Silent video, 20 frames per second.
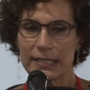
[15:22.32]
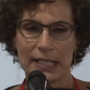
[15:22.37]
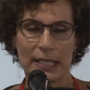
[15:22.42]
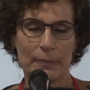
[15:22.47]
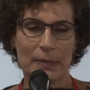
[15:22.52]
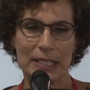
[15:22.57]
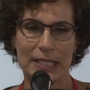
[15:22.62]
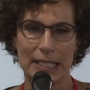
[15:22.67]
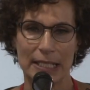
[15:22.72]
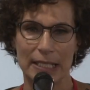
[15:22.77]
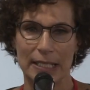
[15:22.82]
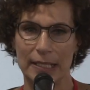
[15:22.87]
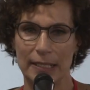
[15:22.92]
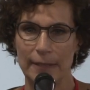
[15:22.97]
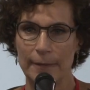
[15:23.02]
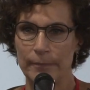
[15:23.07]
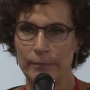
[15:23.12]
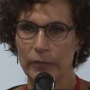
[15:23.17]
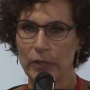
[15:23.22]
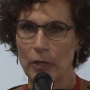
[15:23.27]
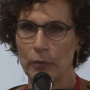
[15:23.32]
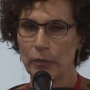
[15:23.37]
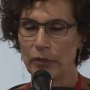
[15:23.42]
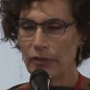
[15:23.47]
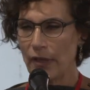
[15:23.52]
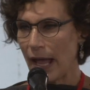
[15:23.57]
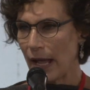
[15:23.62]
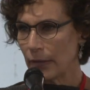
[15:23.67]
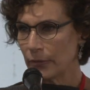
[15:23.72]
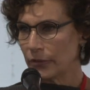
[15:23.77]
C B D
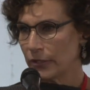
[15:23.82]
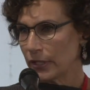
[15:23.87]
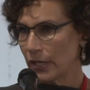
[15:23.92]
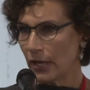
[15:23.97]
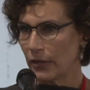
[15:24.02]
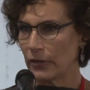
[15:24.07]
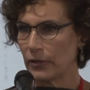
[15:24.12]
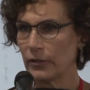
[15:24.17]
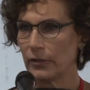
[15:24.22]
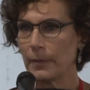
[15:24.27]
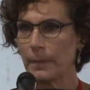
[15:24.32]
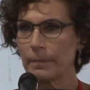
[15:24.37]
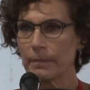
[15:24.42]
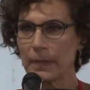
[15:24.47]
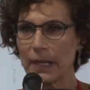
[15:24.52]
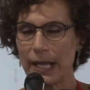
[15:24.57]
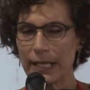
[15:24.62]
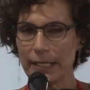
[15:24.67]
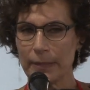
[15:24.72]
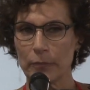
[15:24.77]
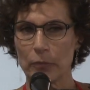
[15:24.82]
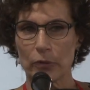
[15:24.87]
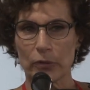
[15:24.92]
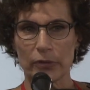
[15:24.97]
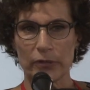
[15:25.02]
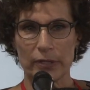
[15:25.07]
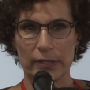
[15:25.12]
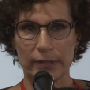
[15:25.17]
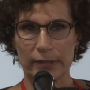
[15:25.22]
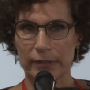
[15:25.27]
without the other, any
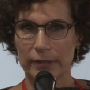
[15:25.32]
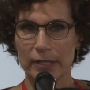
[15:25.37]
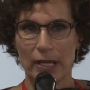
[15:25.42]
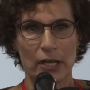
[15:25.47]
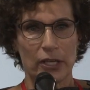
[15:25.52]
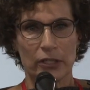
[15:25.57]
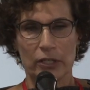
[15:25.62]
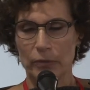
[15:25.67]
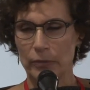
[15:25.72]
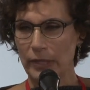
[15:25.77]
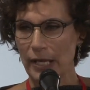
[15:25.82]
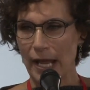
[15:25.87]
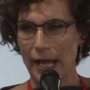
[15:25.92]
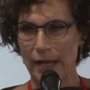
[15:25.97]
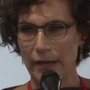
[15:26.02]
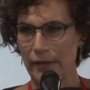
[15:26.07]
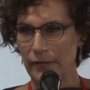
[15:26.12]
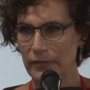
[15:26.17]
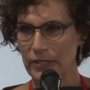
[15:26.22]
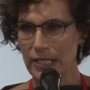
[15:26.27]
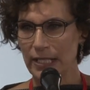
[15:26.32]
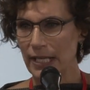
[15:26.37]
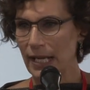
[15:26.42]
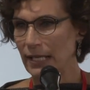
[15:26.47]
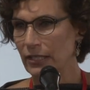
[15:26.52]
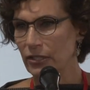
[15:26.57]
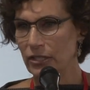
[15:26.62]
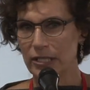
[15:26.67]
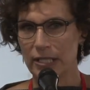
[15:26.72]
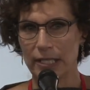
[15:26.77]
more than you would have T
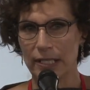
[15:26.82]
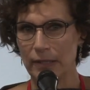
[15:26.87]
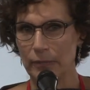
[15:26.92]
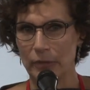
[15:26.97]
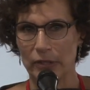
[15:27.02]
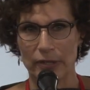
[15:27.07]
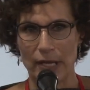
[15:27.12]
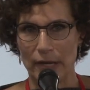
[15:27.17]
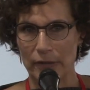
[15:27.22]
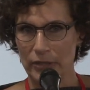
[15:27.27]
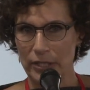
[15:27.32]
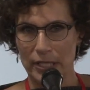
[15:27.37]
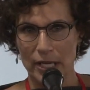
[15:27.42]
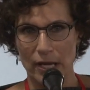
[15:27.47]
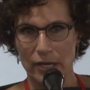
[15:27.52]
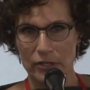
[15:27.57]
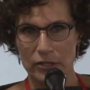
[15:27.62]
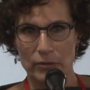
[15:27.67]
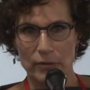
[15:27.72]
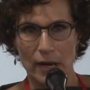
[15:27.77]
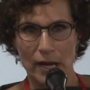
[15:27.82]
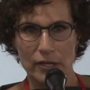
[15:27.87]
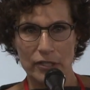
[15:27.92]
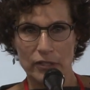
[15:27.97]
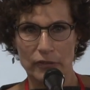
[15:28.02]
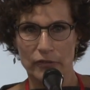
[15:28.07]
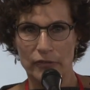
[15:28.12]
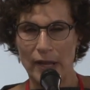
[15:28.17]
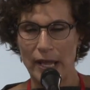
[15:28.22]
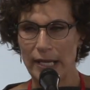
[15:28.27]
H C without the entourage
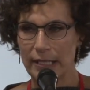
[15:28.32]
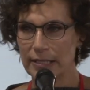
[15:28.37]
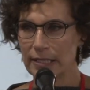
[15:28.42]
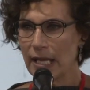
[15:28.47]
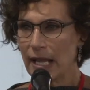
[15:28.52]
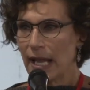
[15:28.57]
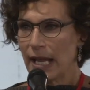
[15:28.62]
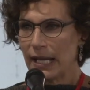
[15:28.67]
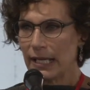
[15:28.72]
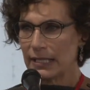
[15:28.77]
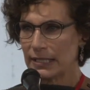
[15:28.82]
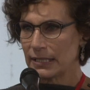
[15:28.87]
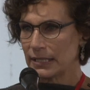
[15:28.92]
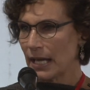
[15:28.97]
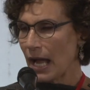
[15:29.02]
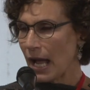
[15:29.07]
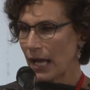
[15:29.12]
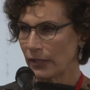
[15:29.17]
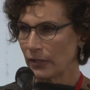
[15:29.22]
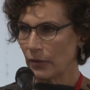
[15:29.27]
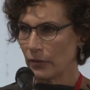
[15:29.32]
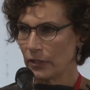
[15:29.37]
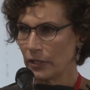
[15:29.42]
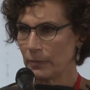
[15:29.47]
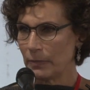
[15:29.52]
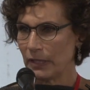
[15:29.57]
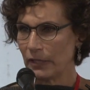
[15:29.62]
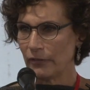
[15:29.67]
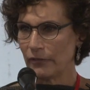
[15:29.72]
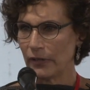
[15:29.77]
effect, is not going
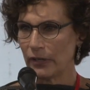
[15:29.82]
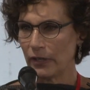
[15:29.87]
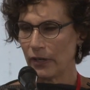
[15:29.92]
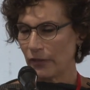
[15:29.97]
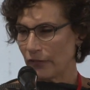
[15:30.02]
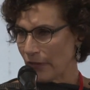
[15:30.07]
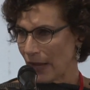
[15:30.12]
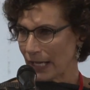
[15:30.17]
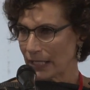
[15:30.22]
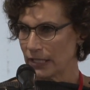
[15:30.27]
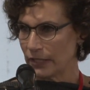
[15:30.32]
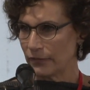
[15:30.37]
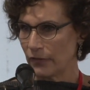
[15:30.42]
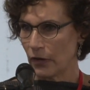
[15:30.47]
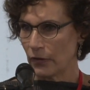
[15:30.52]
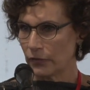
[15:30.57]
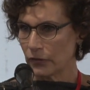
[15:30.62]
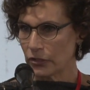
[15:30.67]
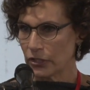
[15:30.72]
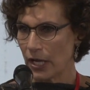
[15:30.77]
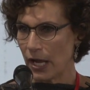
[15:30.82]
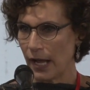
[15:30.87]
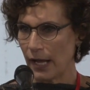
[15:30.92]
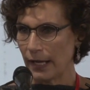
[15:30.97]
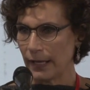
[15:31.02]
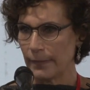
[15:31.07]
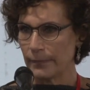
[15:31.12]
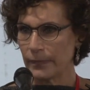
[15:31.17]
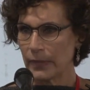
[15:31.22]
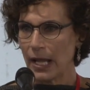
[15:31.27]
to be a very effective over
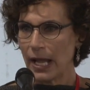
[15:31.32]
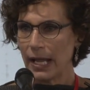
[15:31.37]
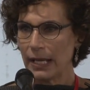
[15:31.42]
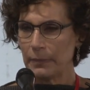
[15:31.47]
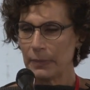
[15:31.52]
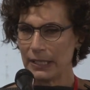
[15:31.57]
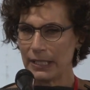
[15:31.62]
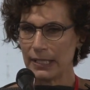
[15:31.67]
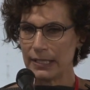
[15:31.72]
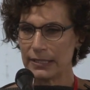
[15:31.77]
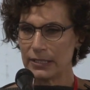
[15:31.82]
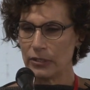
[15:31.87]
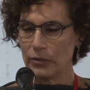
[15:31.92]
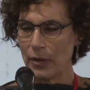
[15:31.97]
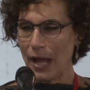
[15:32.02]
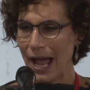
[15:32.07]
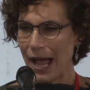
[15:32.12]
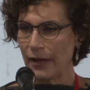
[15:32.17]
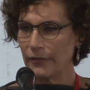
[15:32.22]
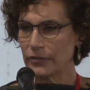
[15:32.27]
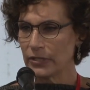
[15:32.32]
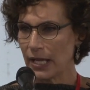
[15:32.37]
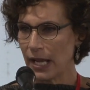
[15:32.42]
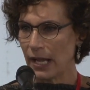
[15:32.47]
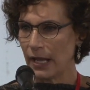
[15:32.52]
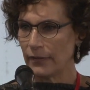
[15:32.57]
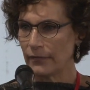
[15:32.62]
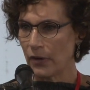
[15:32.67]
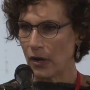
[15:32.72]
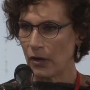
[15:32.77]
time because you have to
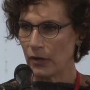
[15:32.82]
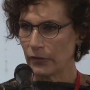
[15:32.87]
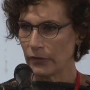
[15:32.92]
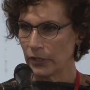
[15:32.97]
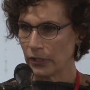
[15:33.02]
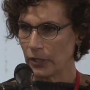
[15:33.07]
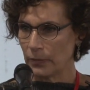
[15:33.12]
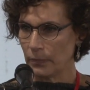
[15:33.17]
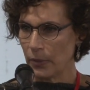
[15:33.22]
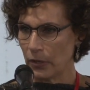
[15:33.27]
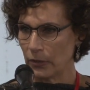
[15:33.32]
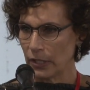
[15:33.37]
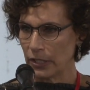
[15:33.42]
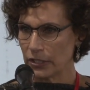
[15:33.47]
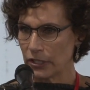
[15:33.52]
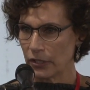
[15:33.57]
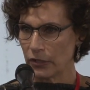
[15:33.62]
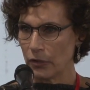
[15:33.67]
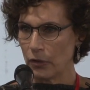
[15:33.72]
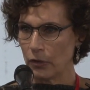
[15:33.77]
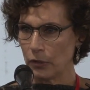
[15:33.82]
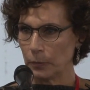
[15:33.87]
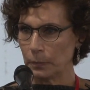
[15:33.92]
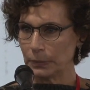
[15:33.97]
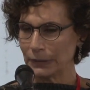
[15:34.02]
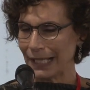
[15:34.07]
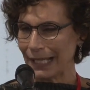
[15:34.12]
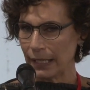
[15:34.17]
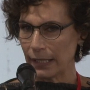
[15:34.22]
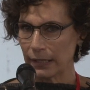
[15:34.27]
have all the components of the whole
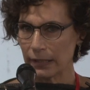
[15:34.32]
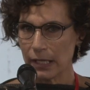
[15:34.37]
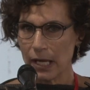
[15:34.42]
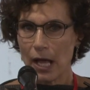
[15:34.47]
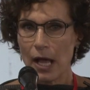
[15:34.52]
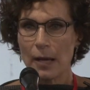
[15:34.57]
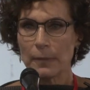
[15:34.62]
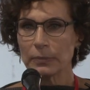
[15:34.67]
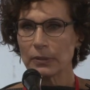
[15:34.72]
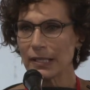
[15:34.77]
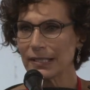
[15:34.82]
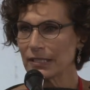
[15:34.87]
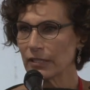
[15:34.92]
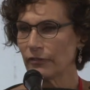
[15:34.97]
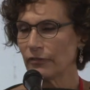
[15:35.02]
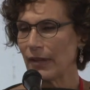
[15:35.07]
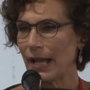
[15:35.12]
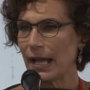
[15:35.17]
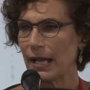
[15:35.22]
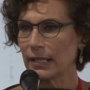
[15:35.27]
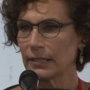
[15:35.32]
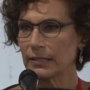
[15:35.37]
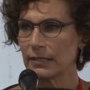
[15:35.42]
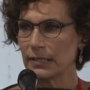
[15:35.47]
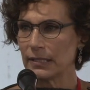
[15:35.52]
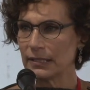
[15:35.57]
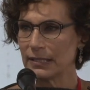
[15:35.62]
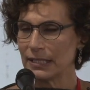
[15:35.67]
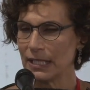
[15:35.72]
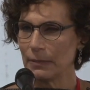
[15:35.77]
plant. Plus the fact
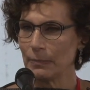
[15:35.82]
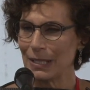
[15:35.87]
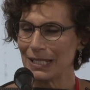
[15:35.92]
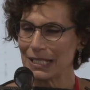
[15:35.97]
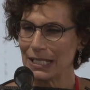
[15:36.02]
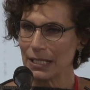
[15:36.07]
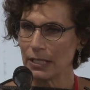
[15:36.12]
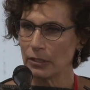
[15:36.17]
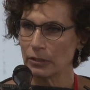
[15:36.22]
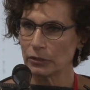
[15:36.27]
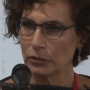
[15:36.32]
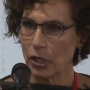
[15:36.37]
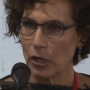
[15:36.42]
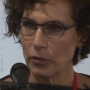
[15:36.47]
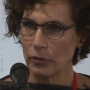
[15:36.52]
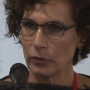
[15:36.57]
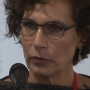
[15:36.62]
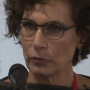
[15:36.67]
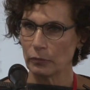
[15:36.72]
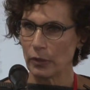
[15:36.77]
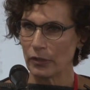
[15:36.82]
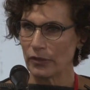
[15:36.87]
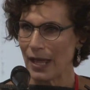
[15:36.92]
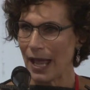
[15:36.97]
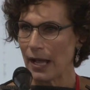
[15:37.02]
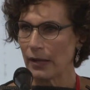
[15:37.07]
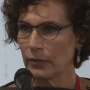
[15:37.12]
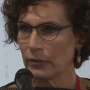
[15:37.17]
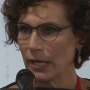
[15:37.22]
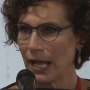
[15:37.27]
that C B D alone,
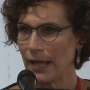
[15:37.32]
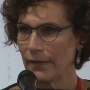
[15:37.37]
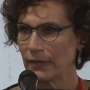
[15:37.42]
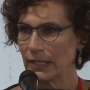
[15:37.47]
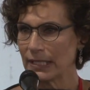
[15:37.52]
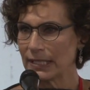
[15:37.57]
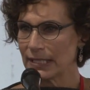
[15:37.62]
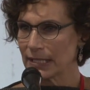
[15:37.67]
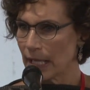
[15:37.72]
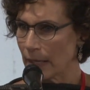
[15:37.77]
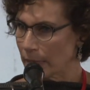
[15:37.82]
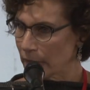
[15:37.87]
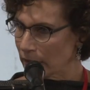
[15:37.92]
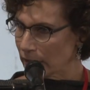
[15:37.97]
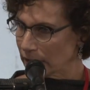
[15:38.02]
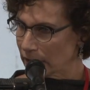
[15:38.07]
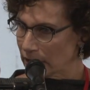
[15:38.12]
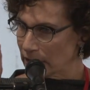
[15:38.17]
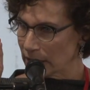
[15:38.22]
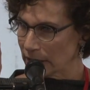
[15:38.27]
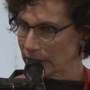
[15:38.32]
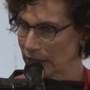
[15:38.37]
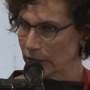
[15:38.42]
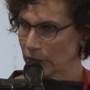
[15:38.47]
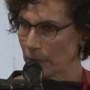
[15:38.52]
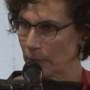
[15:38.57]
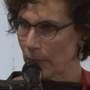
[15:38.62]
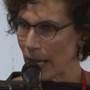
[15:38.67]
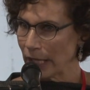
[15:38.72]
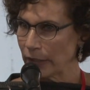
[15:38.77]
without having some of the just a
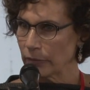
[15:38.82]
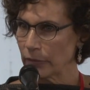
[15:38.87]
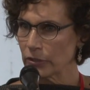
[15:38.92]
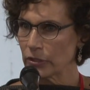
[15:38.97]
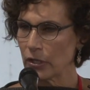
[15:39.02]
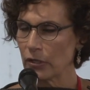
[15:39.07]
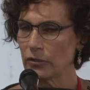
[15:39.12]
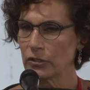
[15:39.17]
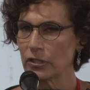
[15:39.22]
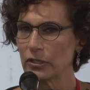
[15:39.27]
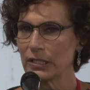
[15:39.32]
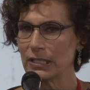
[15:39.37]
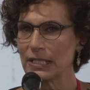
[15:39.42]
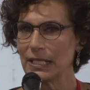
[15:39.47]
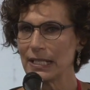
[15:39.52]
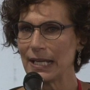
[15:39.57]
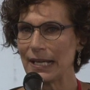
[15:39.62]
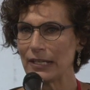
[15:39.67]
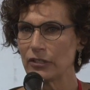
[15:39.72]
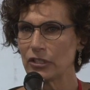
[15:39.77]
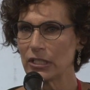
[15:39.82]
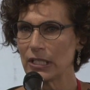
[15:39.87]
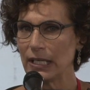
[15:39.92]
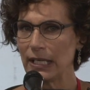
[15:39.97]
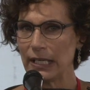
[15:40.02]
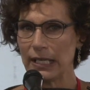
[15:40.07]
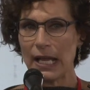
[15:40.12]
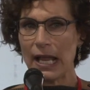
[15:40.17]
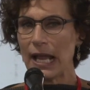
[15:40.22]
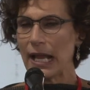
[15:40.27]
little microdose of the T H
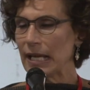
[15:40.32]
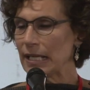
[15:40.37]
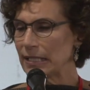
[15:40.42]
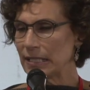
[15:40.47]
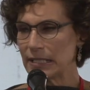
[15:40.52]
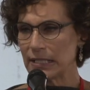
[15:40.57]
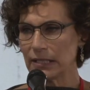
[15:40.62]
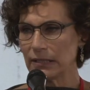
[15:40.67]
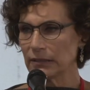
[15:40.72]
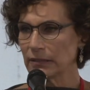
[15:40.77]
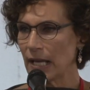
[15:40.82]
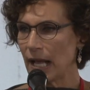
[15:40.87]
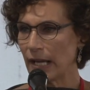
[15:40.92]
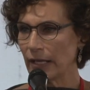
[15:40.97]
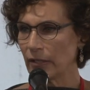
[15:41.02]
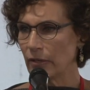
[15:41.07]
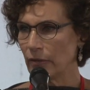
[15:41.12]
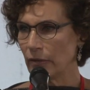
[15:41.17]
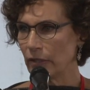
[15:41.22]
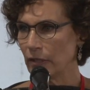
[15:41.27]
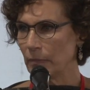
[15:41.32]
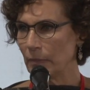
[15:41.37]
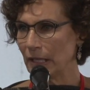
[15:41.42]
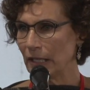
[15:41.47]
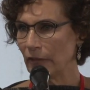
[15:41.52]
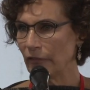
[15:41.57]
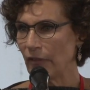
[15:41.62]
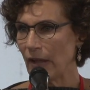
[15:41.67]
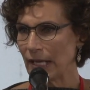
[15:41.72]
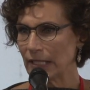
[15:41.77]
C, is still not going to be
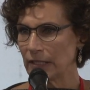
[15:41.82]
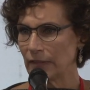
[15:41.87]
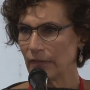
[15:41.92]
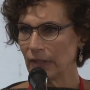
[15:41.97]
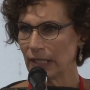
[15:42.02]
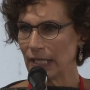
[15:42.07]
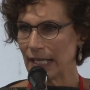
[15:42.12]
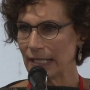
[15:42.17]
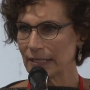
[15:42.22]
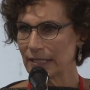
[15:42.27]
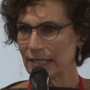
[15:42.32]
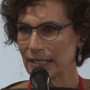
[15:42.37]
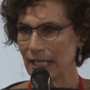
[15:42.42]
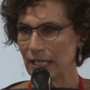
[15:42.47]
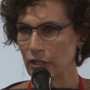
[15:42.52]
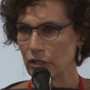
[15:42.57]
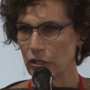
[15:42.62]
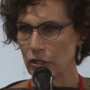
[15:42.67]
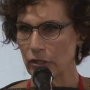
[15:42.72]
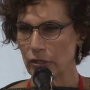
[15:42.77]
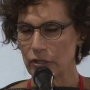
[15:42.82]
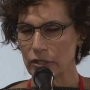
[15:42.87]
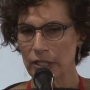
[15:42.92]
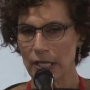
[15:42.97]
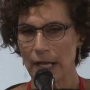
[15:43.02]
effective against seizures.